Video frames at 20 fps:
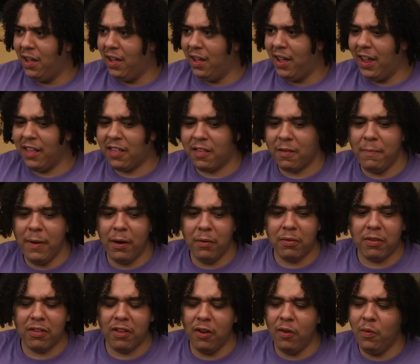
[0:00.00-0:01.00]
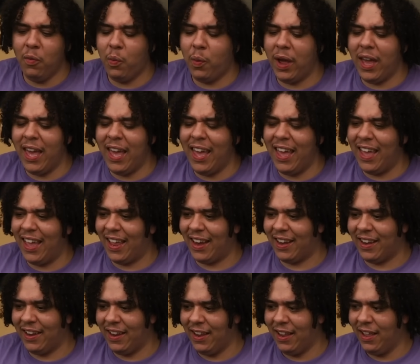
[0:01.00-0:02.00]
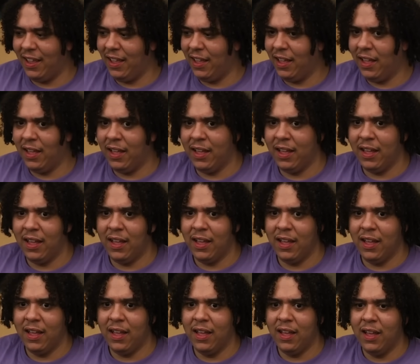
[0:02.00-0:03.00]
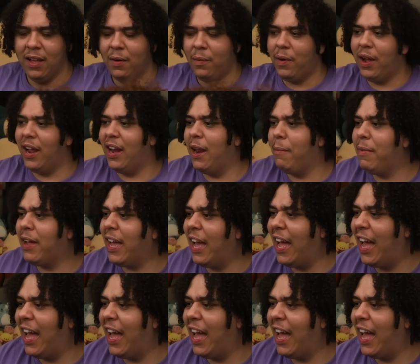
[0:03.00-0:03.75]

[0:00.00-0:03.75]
It smells so weird. Wait, let me get a